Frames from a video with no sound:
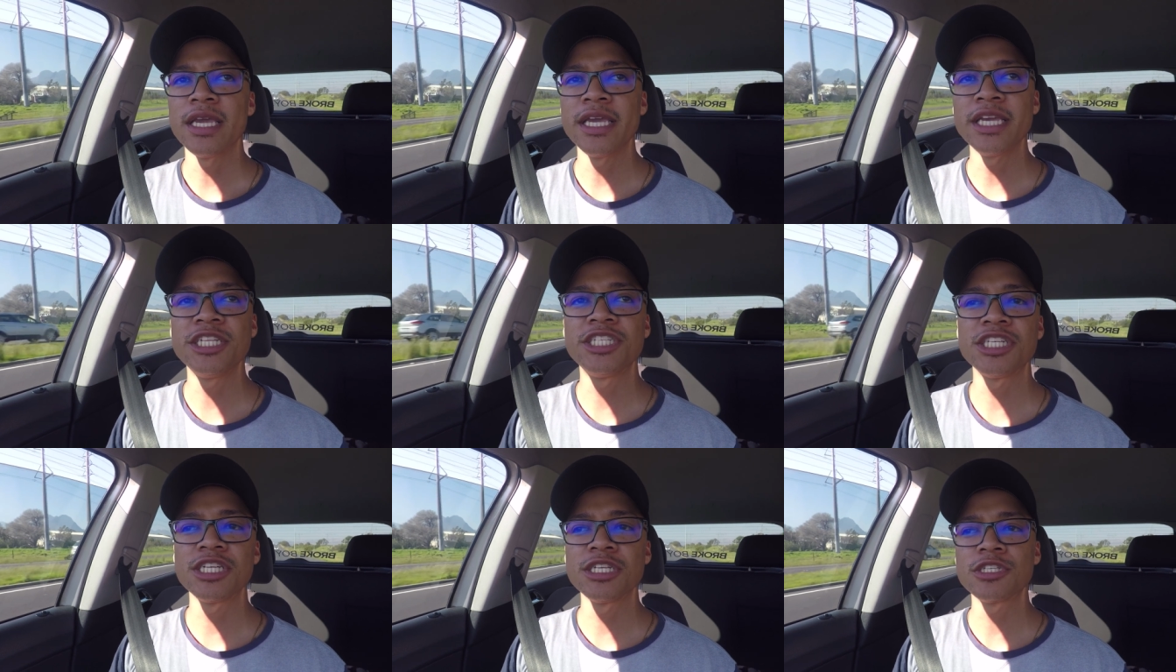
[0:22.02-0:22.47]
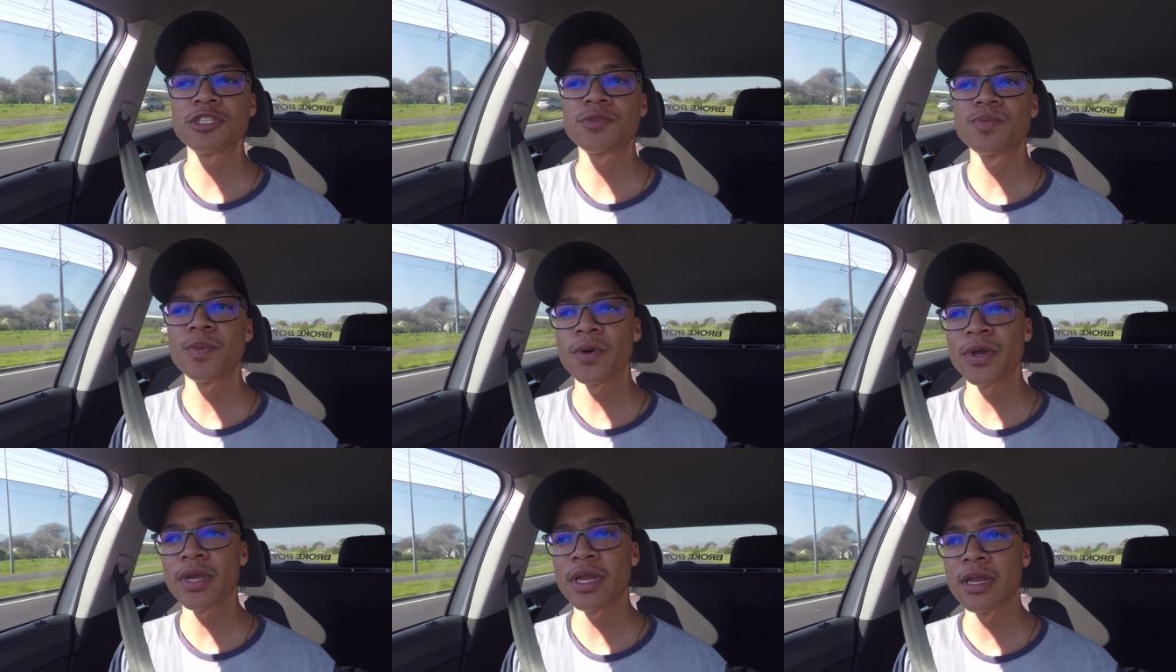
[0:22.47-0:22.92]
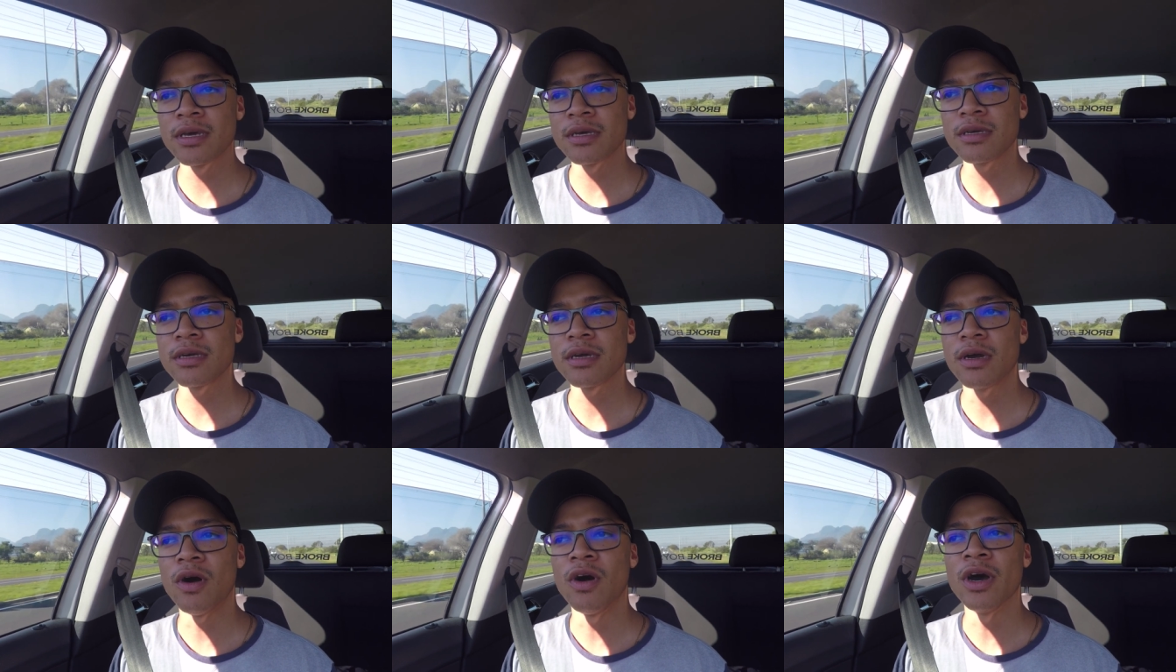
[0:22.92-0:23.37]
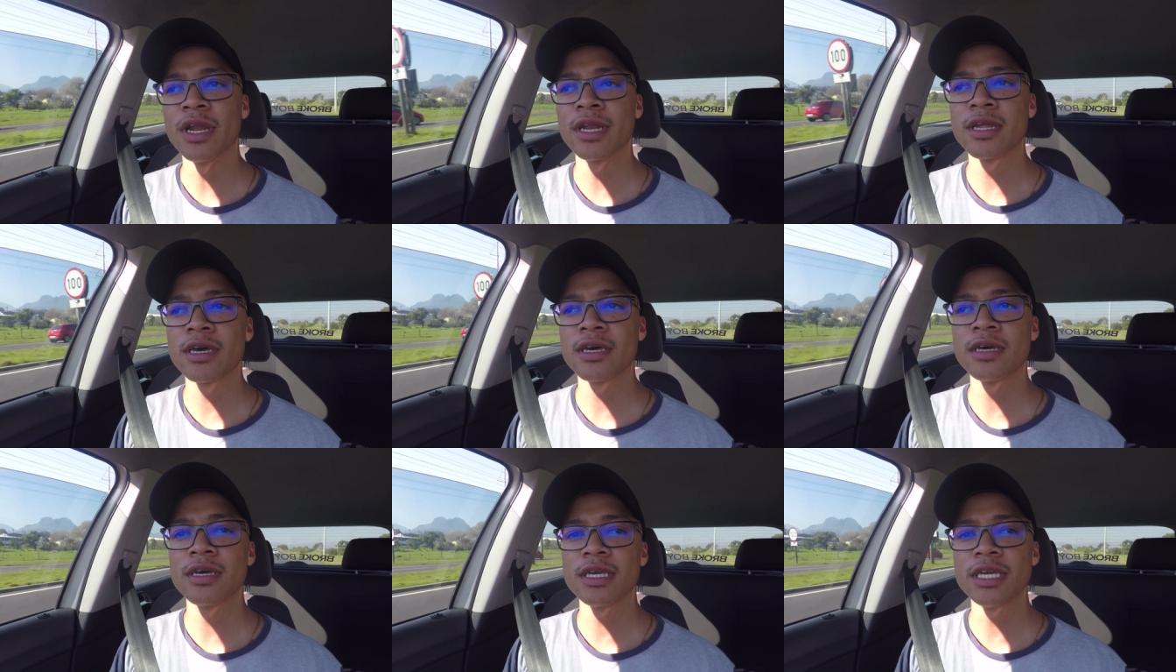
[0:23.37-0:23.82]
E G spoiler,
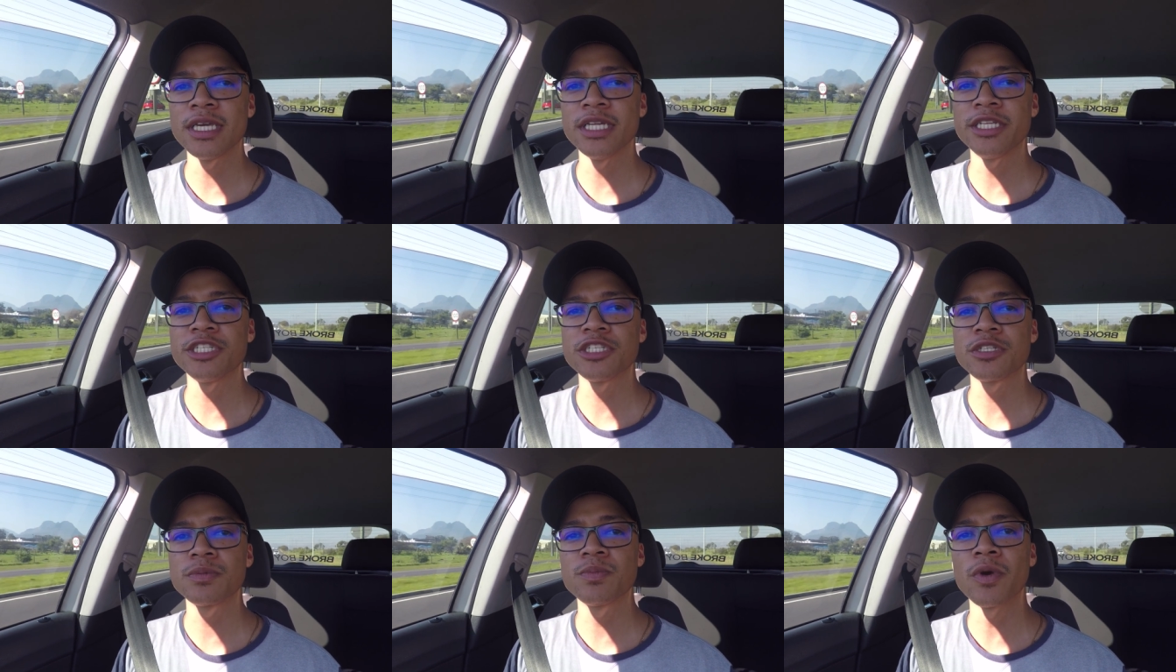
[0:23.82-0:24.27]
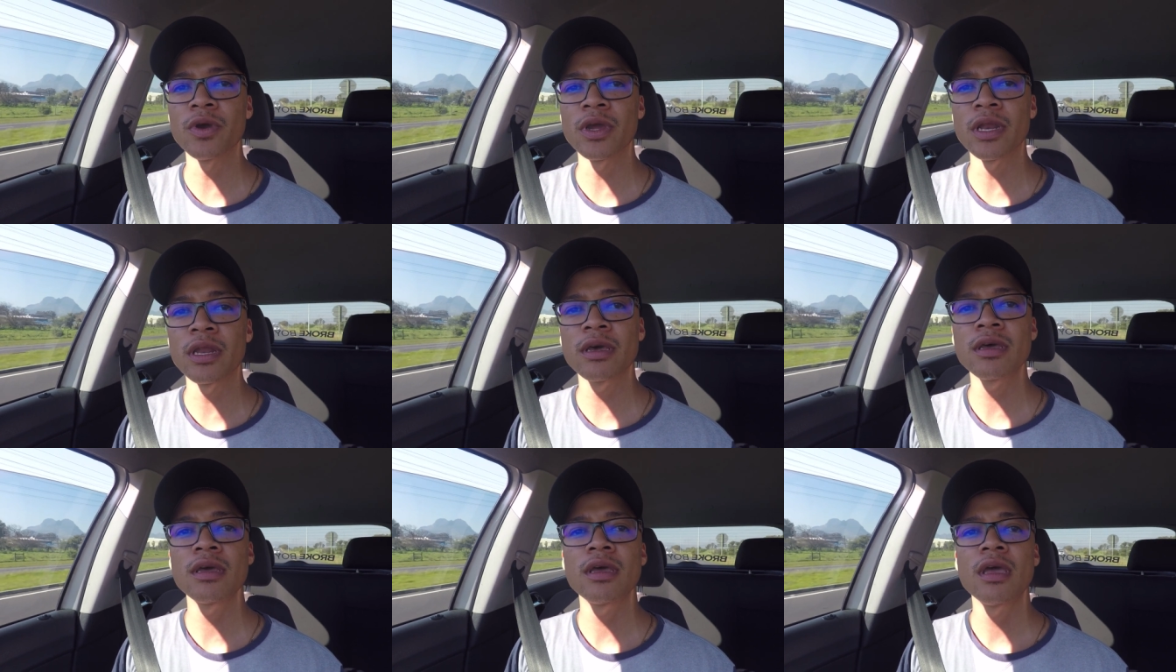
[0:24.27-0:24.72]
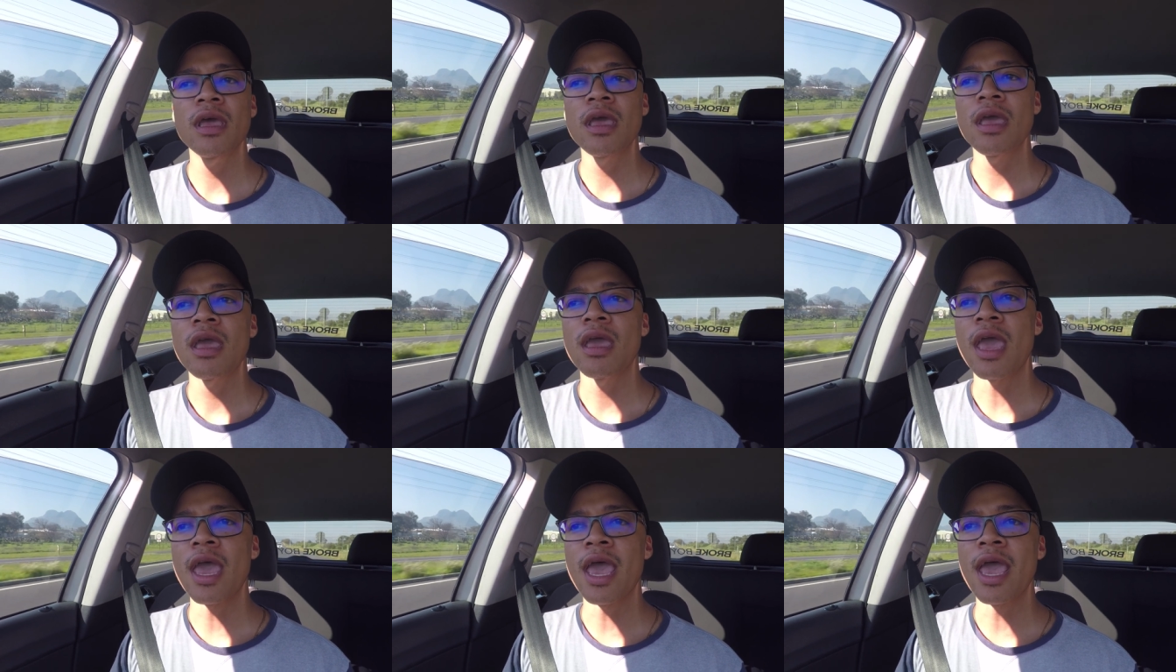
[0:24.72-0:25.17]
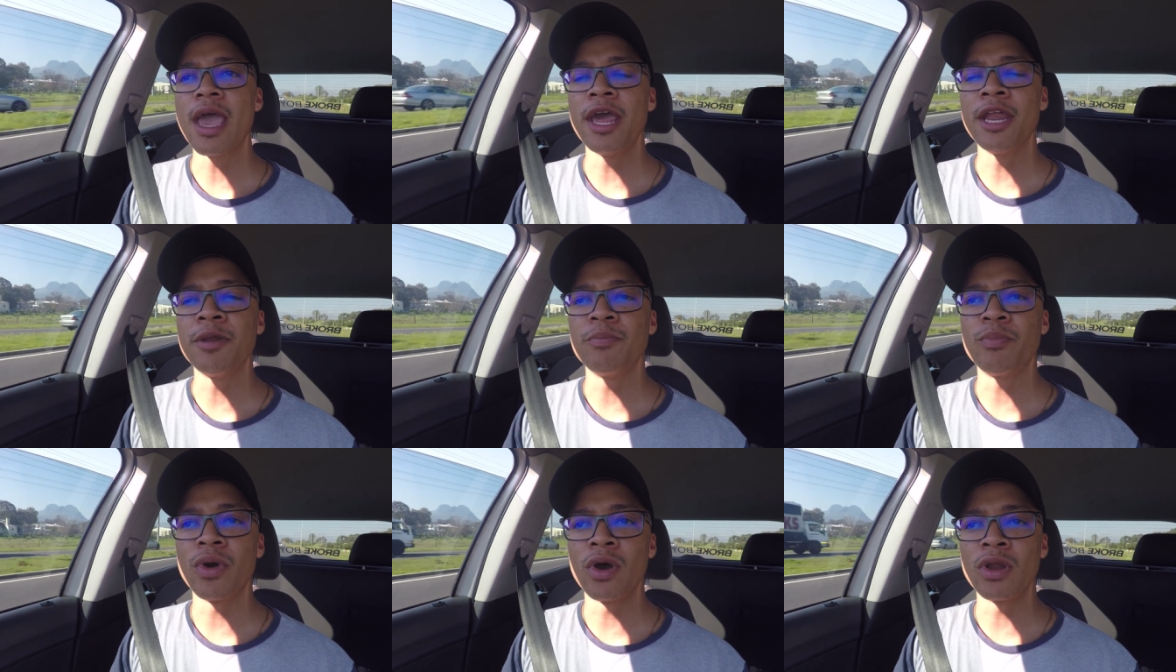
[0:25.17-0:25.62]
Honda E G spoiler
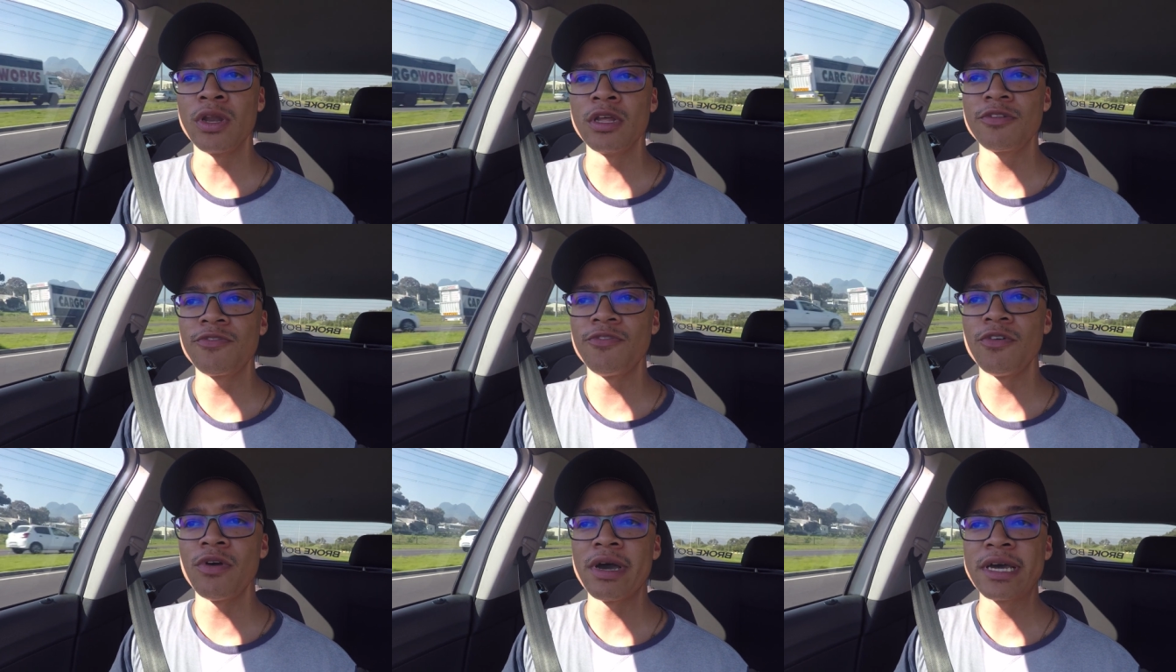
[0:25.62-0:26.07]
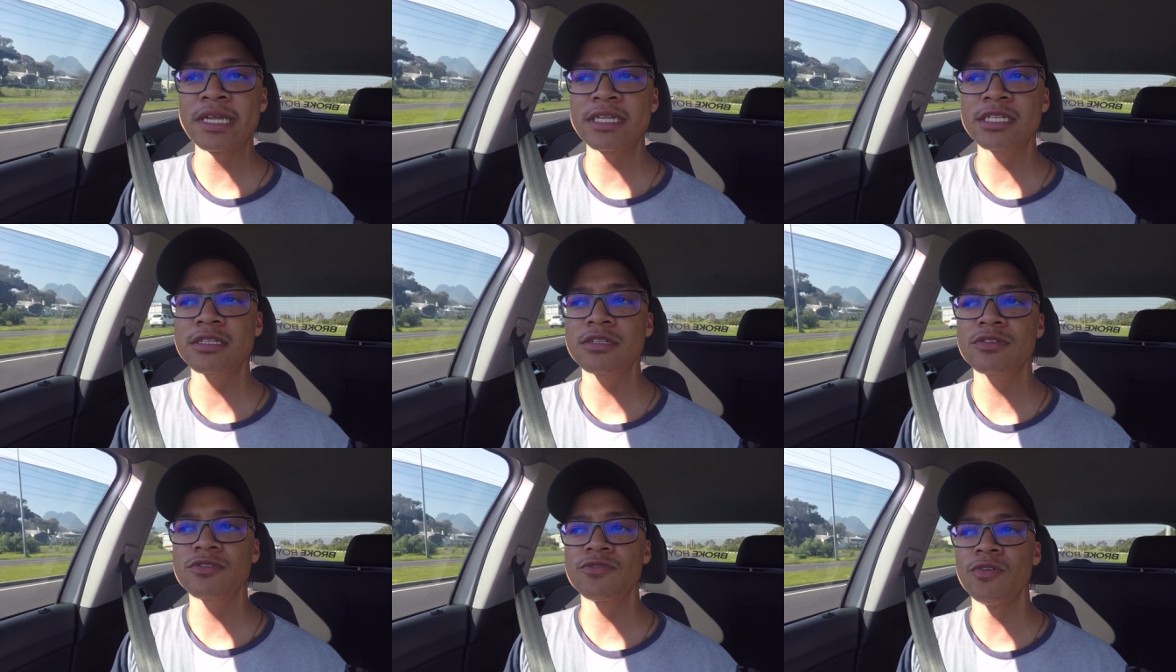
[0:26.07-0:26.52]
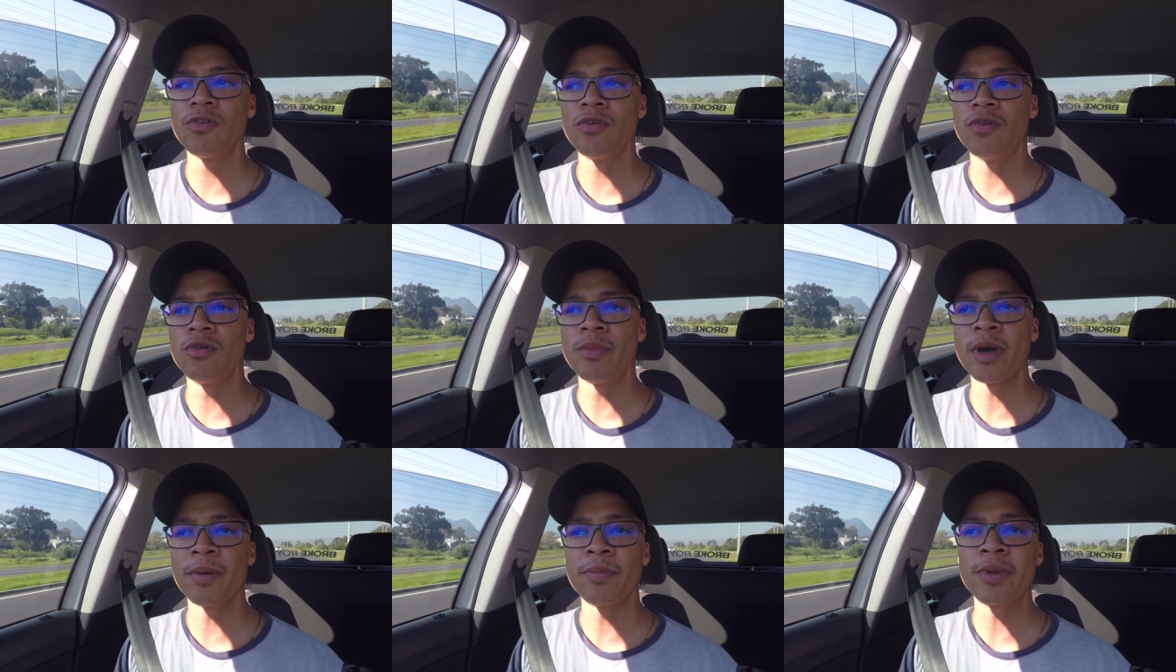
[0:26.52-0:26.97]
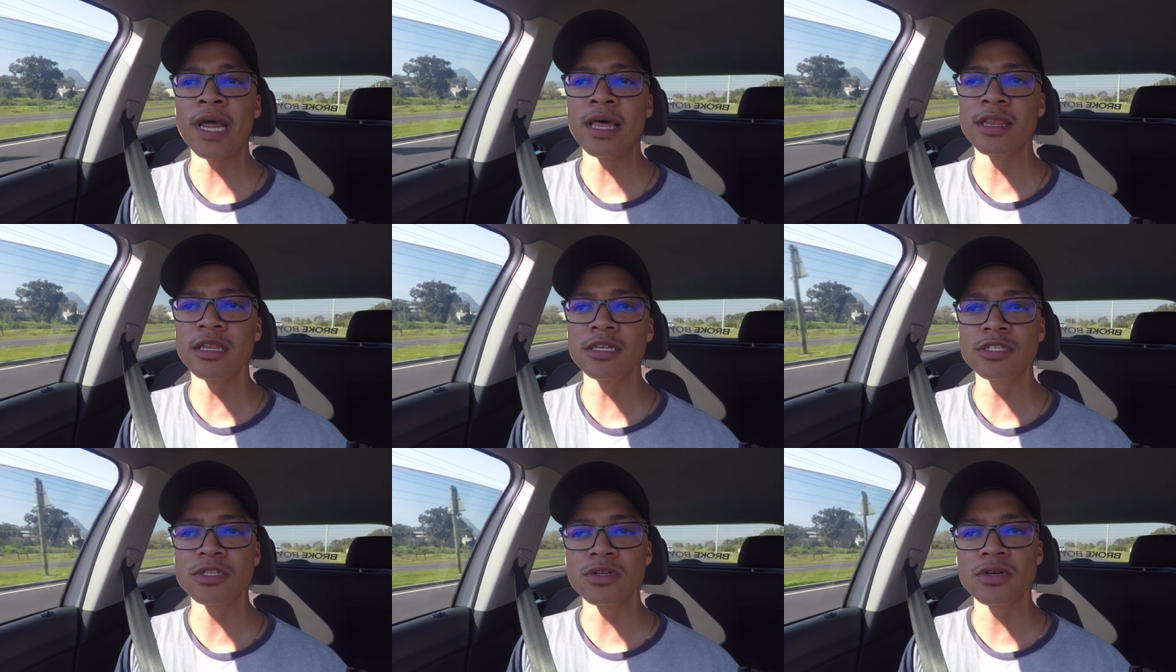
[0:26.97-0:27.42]
and bonnet for us, for my
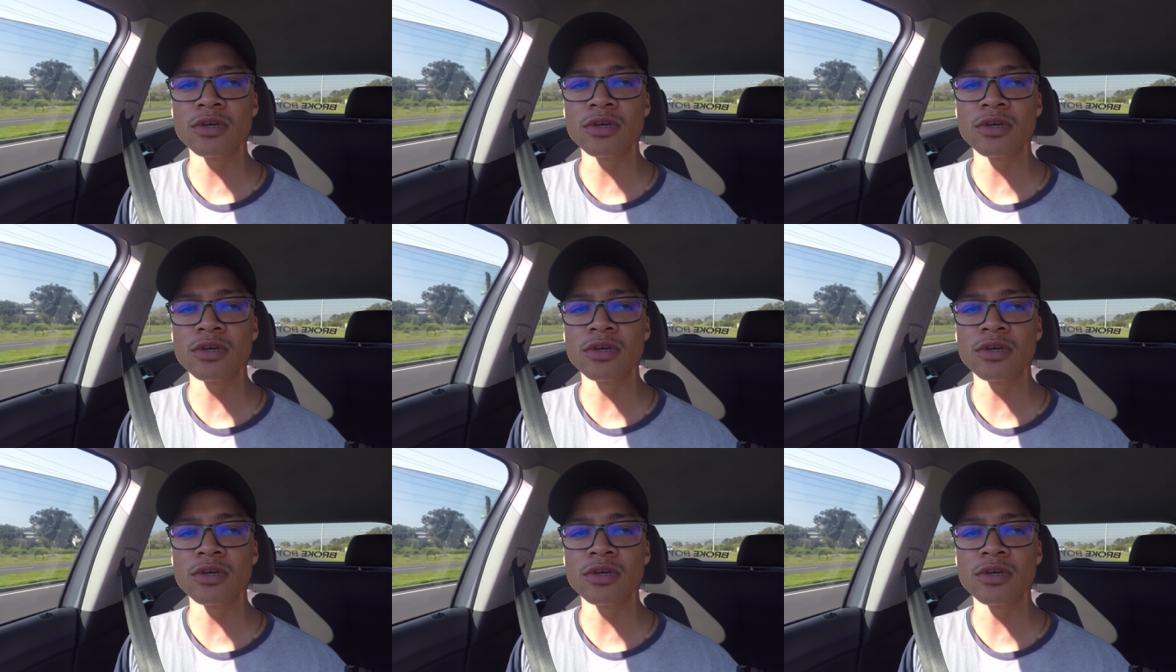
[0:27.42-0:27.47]
brother's